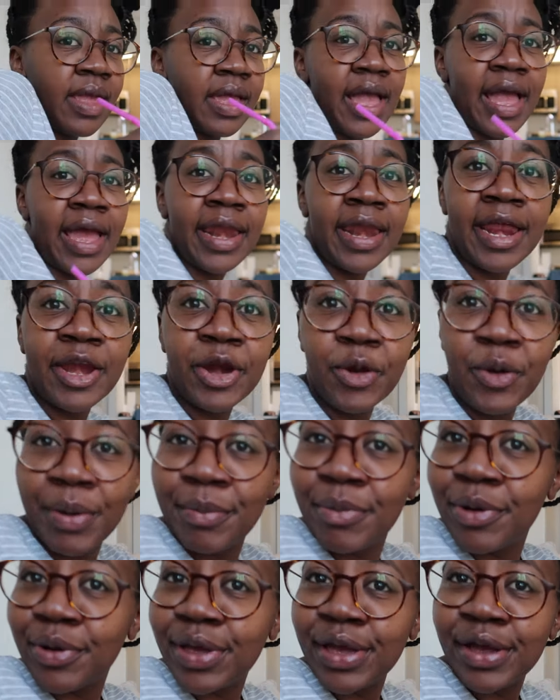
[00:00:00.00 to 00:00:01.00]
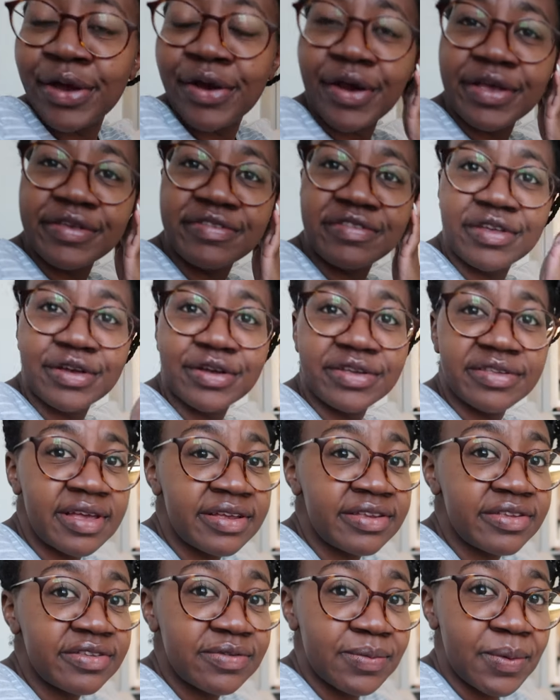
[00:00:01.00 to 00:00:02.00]
And I know I'm looking crusty because I
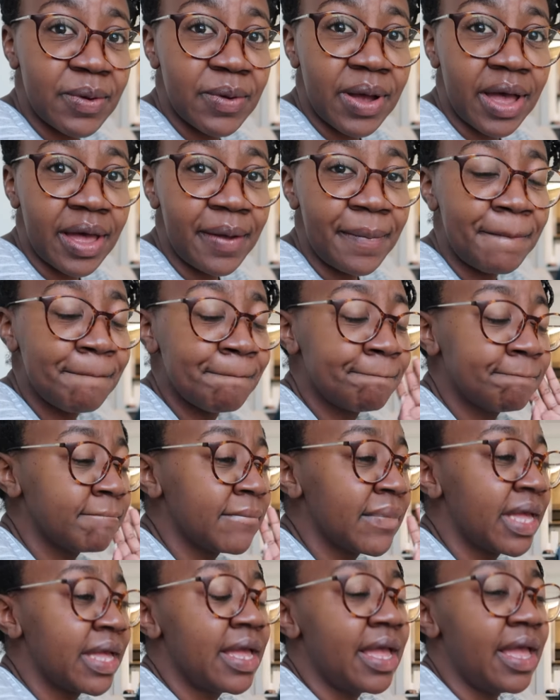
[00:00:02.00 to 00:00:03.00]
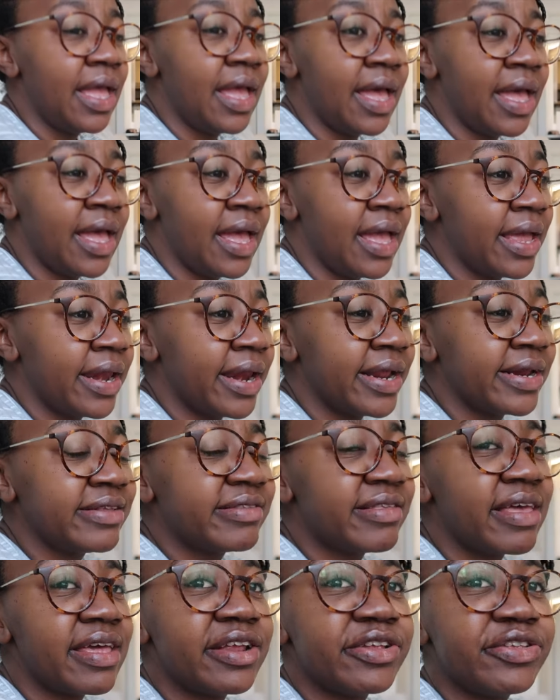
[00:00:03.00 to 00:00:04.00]
just woke up and I
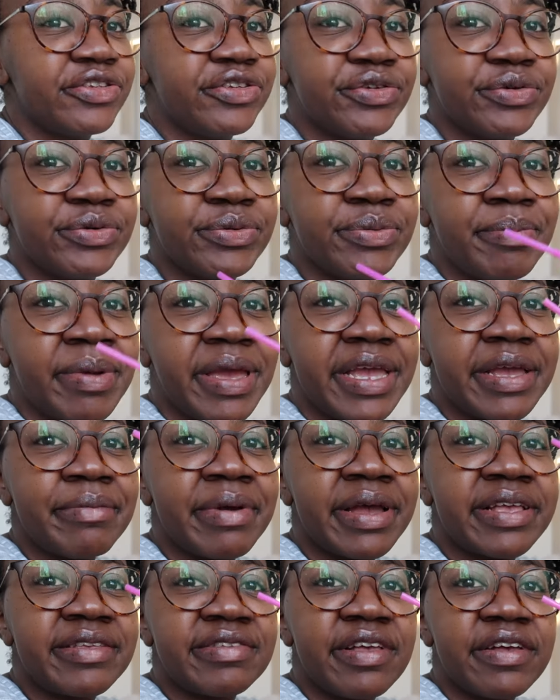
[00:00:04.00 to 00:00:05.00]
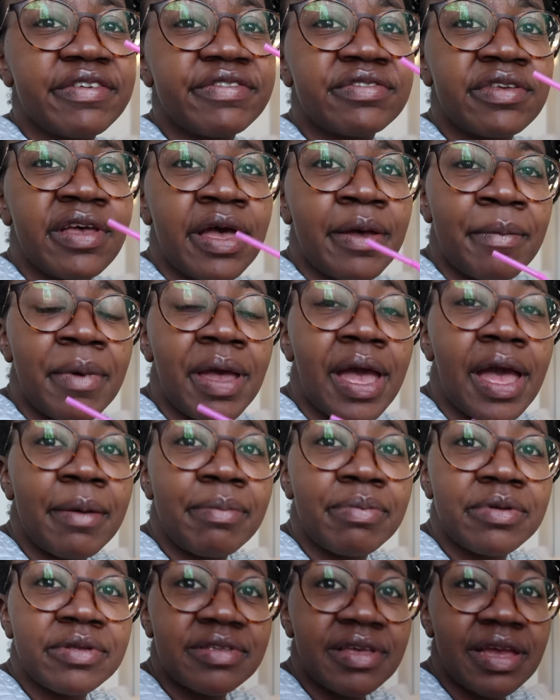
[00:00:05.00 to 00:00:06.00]
decided to make myself some
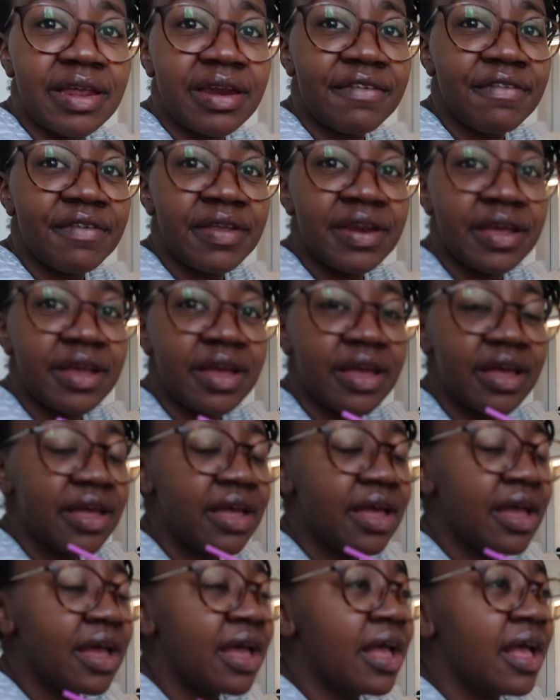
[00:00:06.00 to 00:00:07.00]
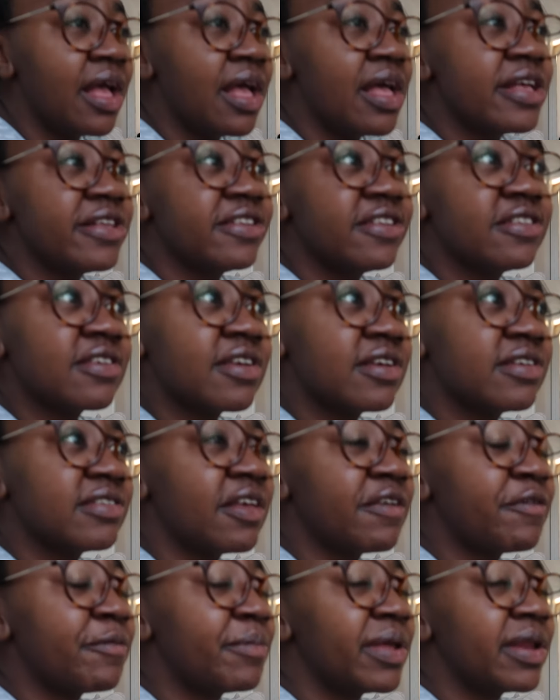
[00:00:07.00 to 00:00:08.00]
apple cider vinegar just because
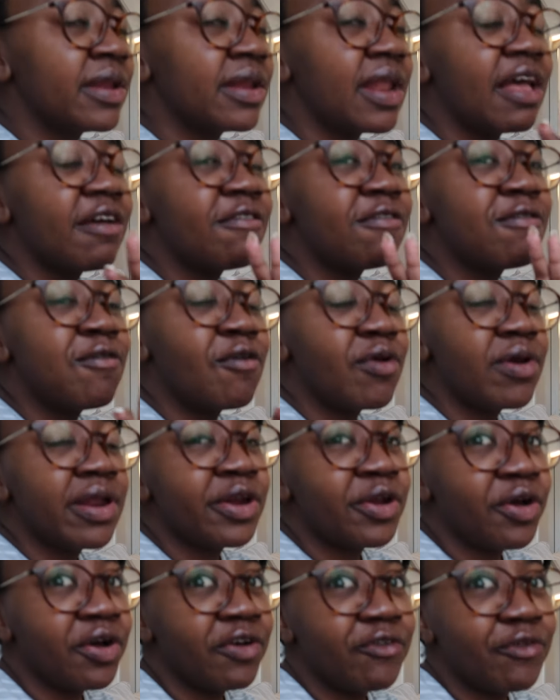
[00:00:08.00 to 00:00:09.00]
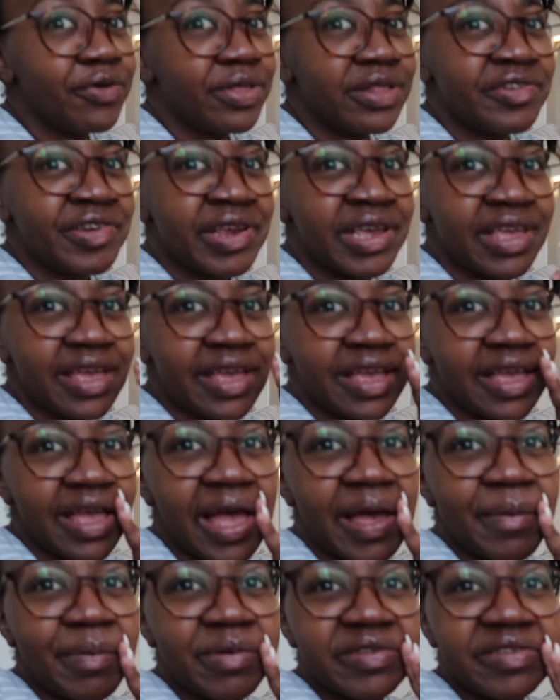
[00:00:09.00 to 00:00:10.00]
I've fallen off with drinking
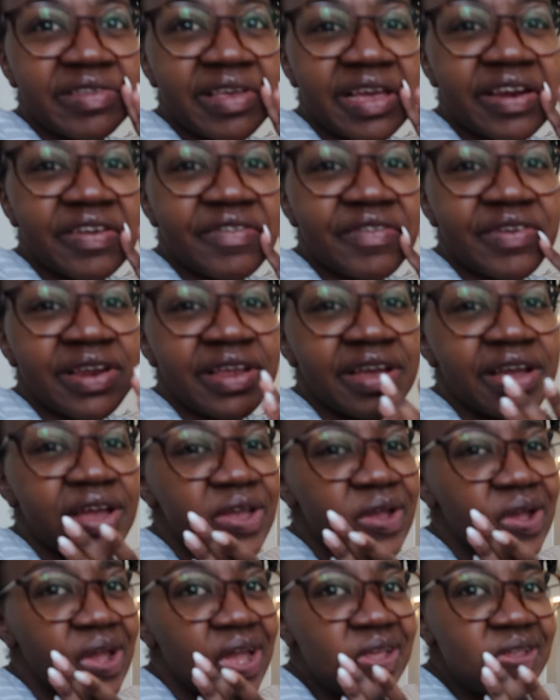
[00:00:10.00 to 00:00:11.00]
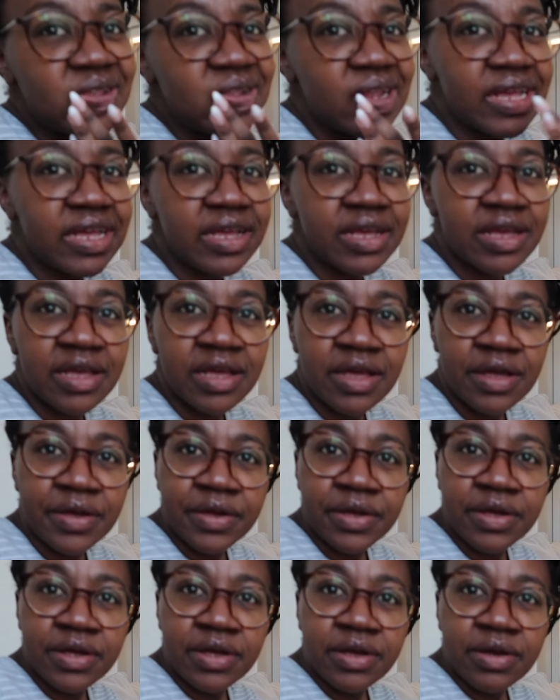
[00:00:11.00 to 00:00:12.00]
apple cider vinegar, you guys. Like,
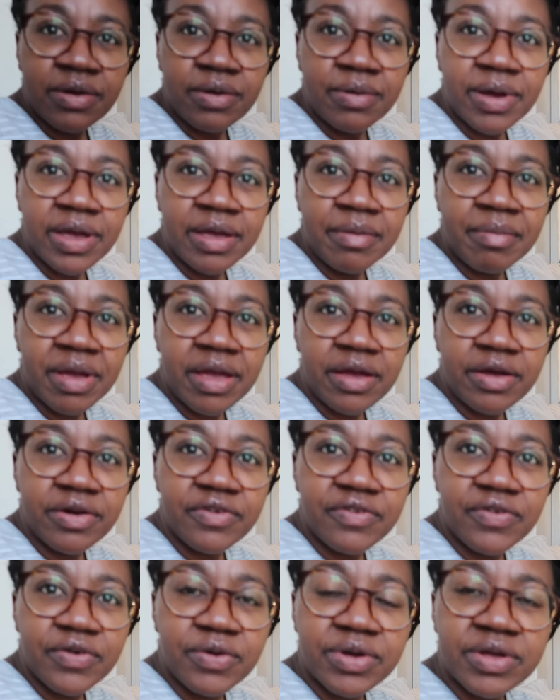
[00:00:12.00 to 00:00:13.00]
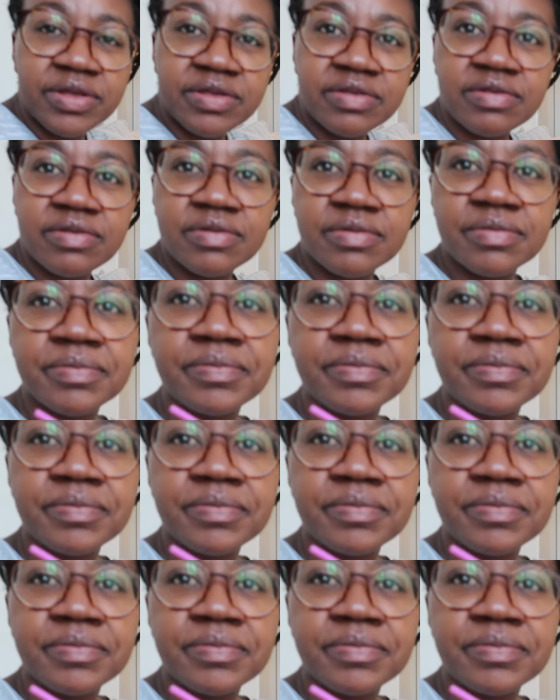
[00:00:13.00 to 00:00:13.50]
why am I out of focus?